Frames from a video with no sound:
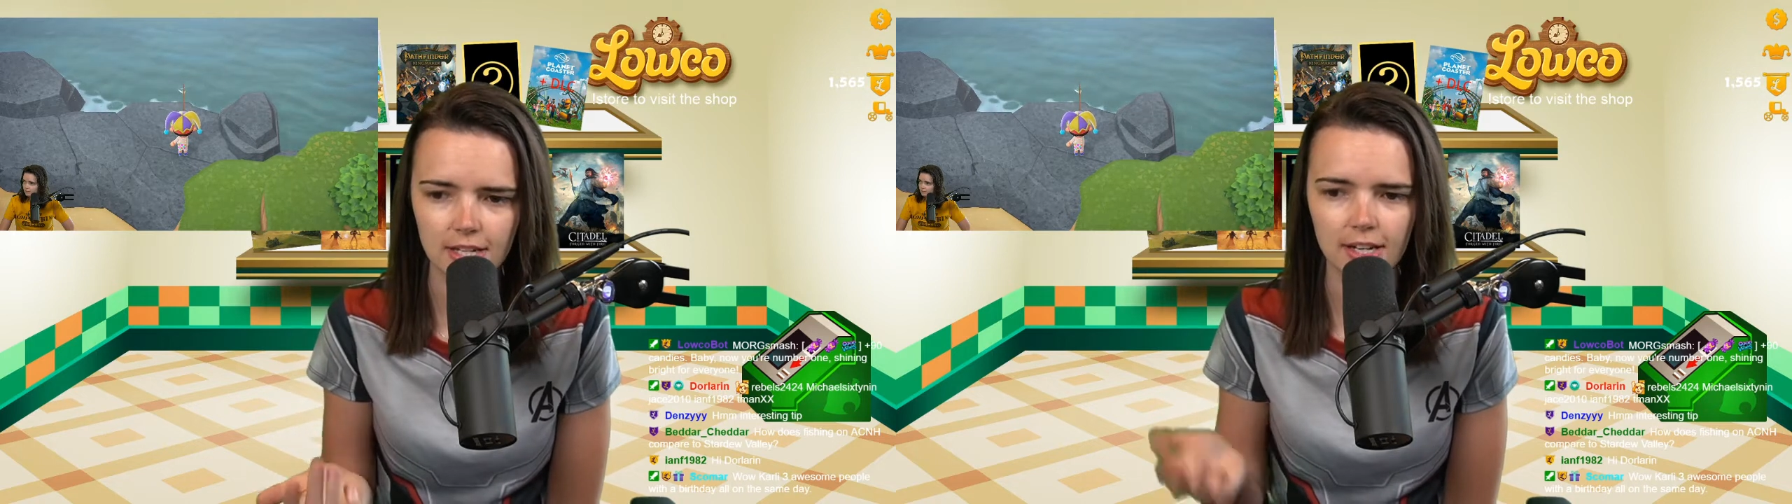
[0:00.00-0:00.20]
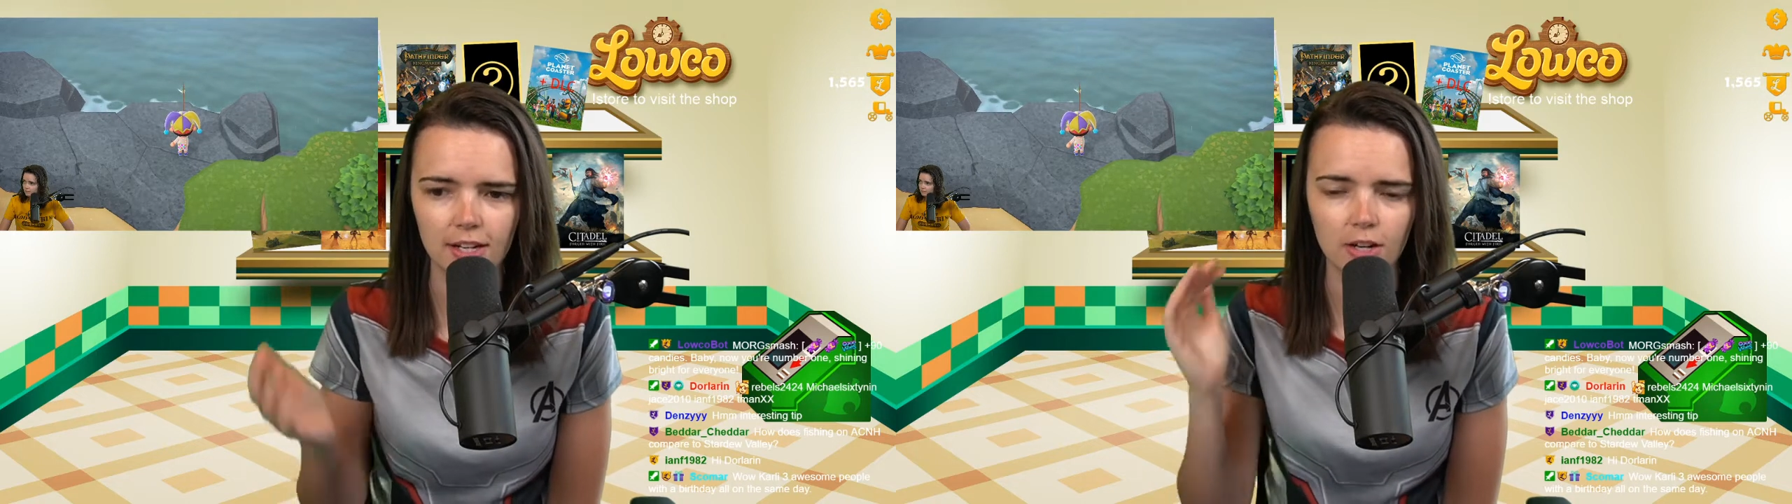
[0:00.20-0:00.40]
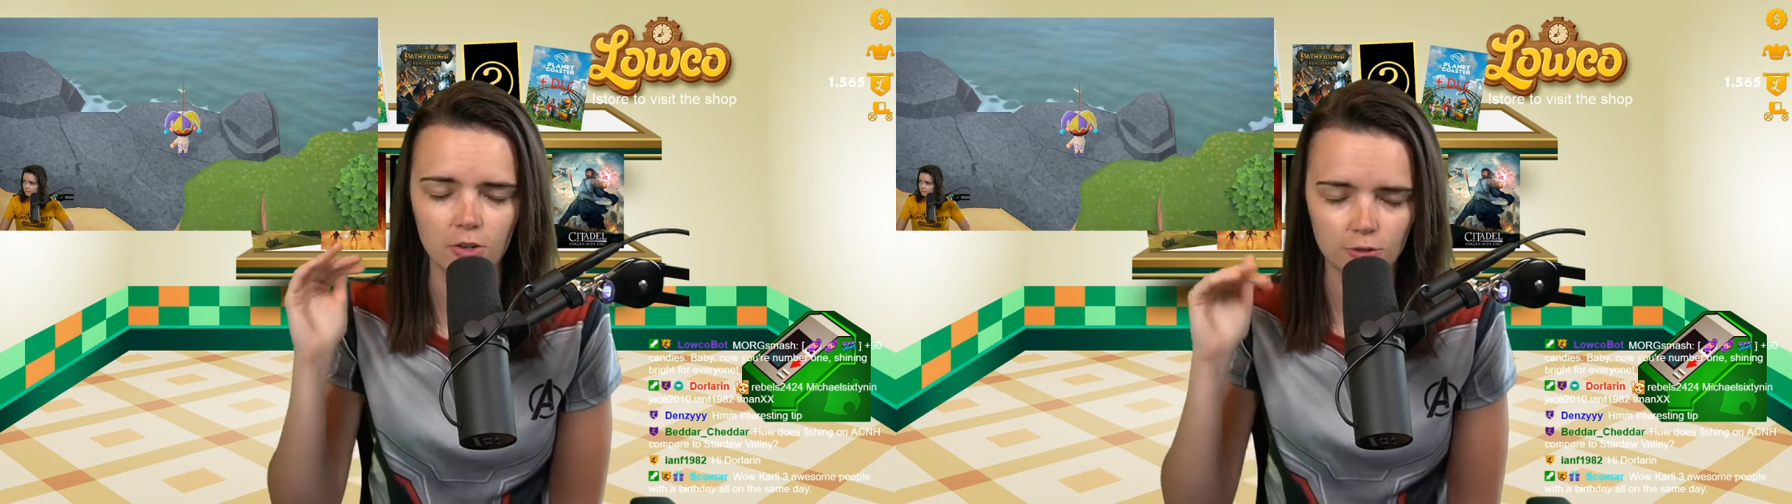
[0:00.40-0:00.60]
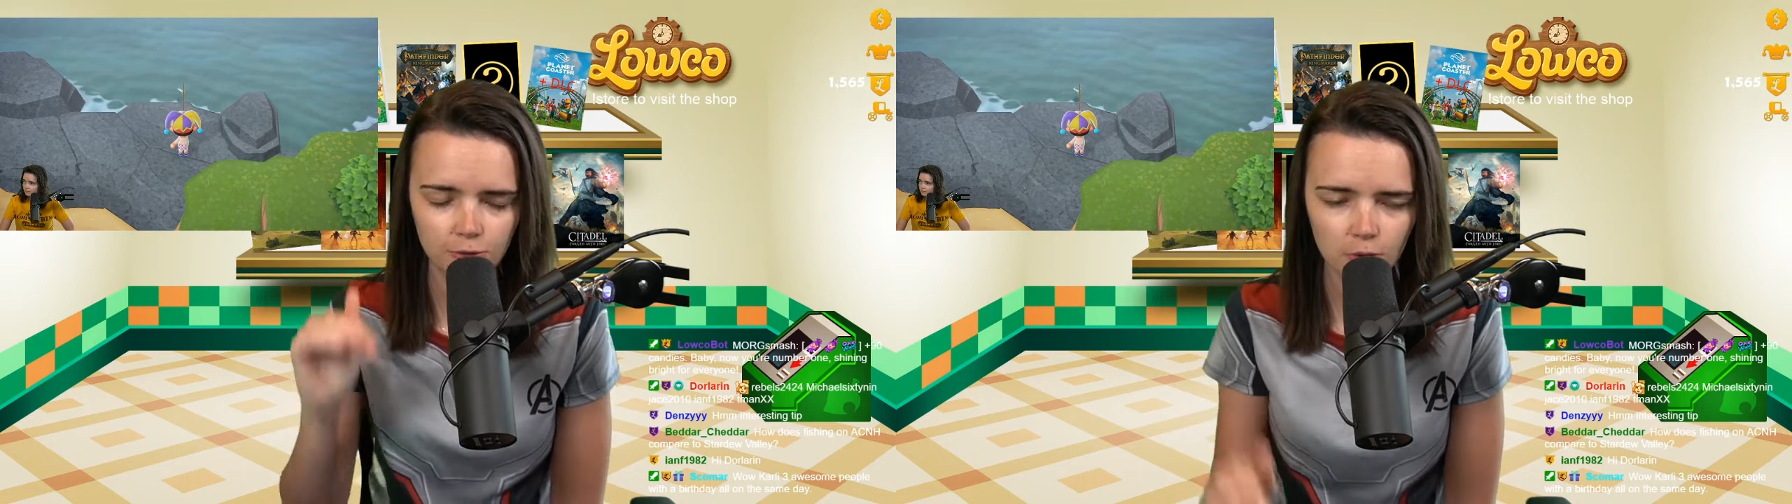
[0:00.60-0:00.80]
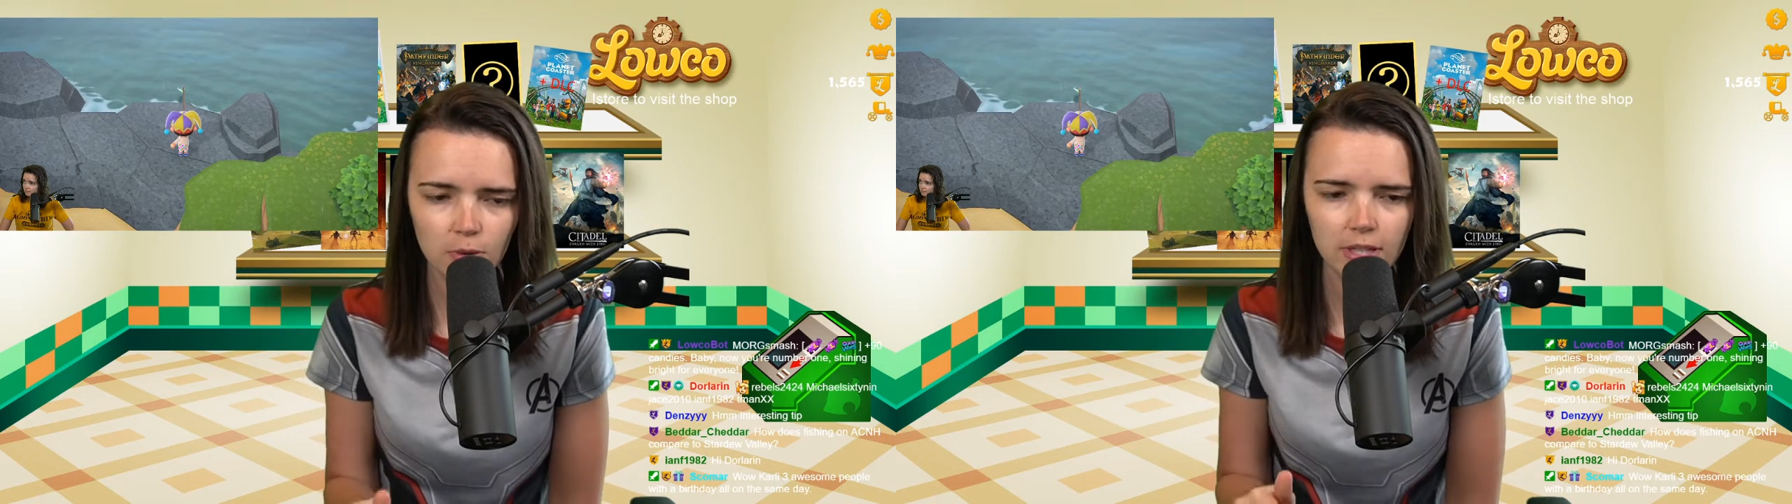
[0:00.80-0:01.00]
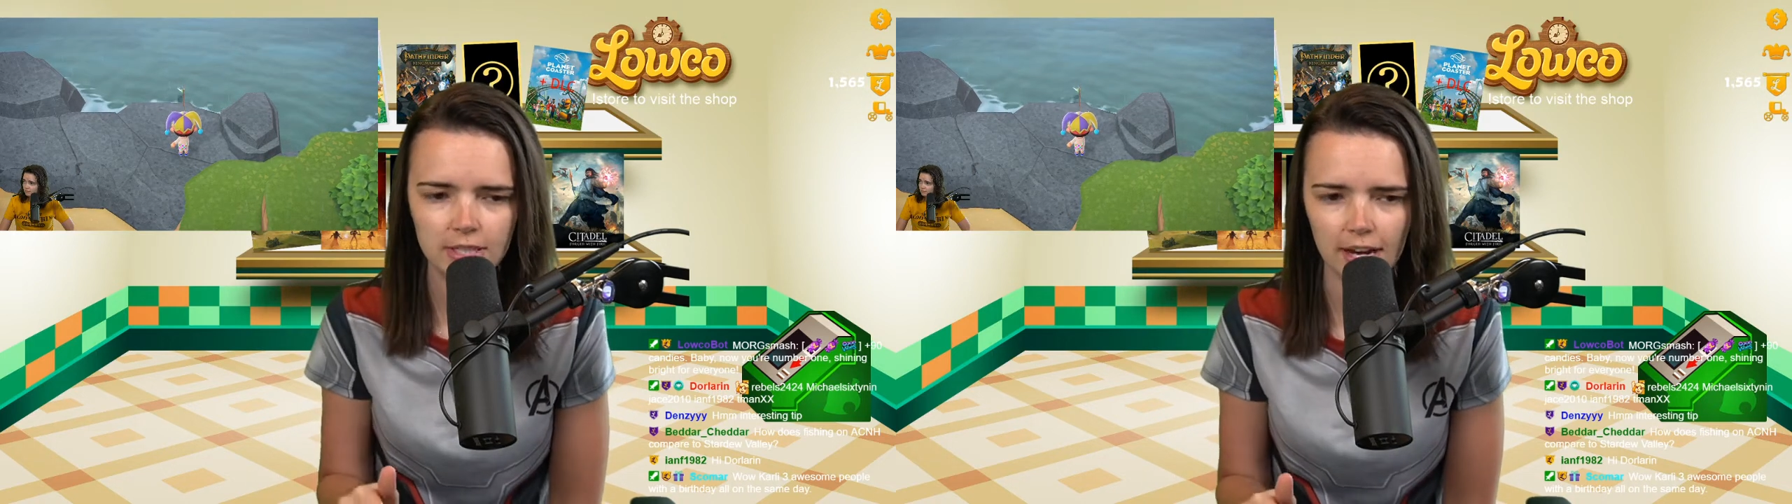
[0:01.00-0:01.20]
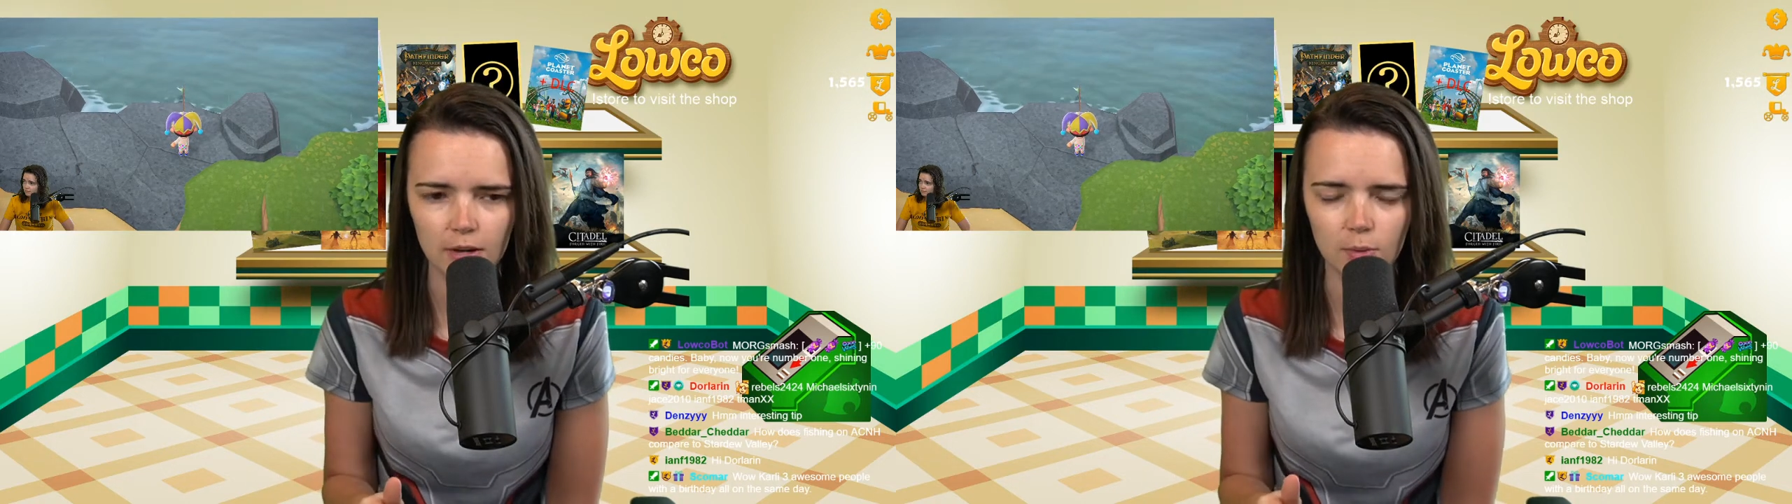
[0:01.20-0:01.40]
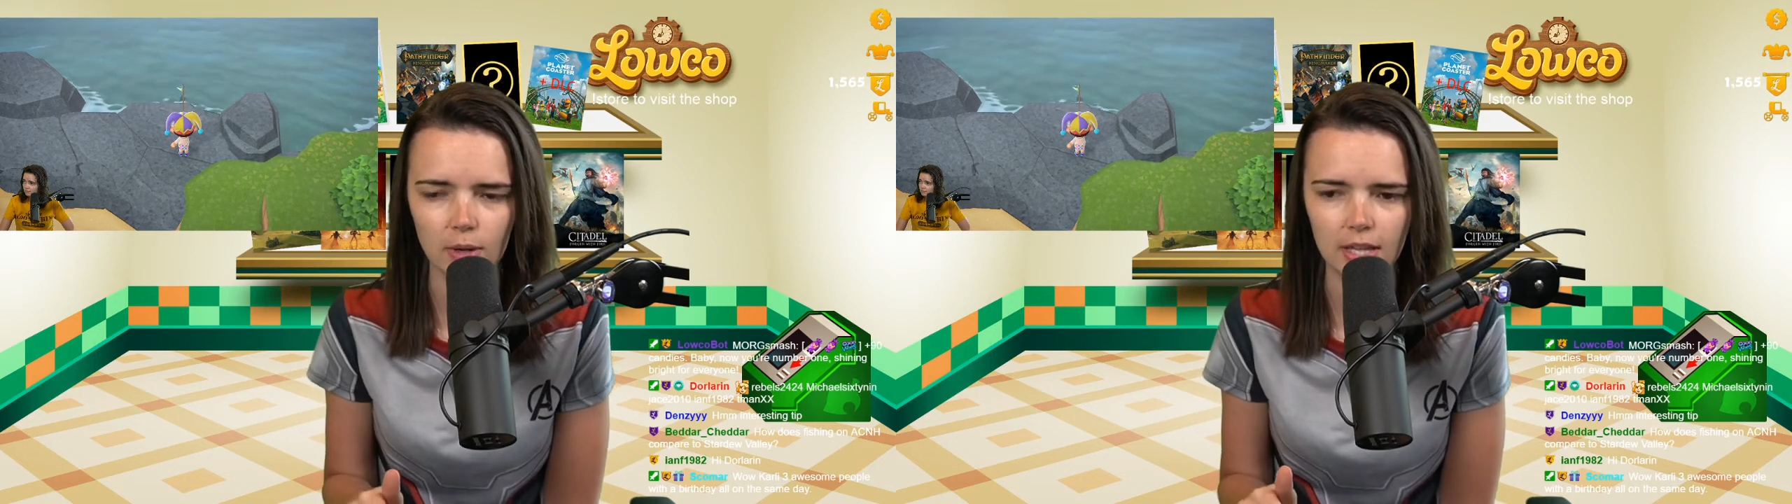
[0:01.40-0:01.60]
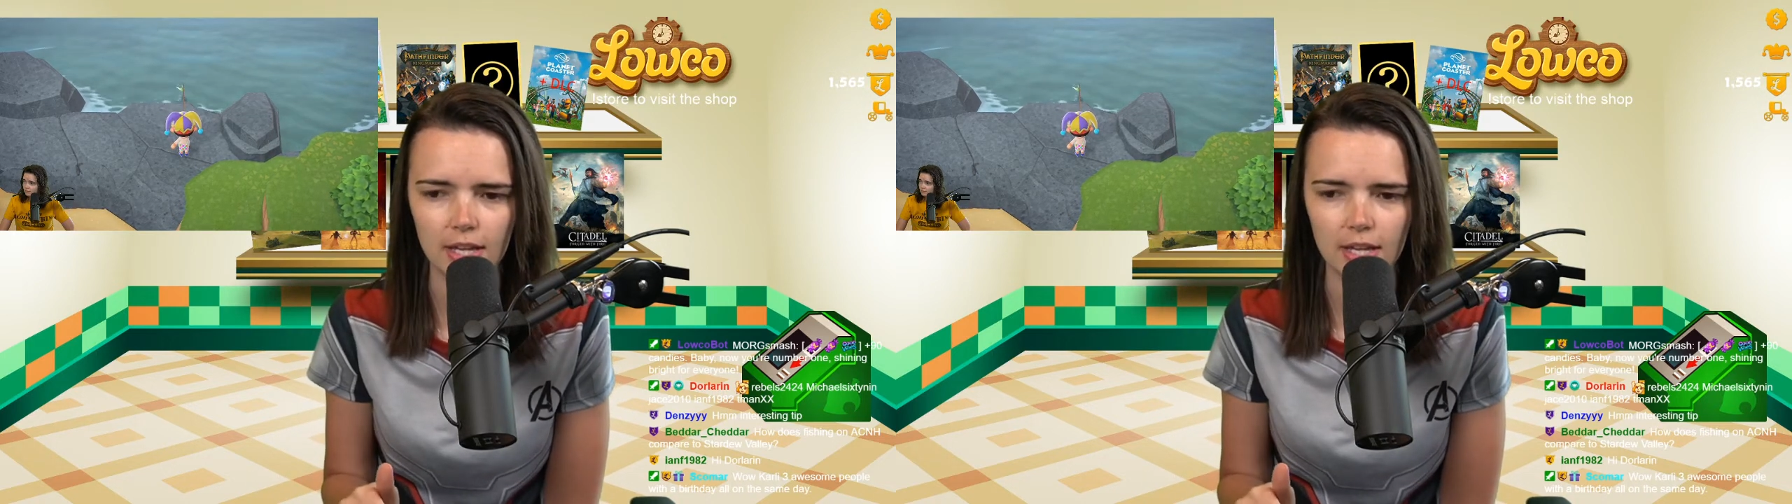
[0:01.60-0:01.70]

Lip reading: and it goes fully down when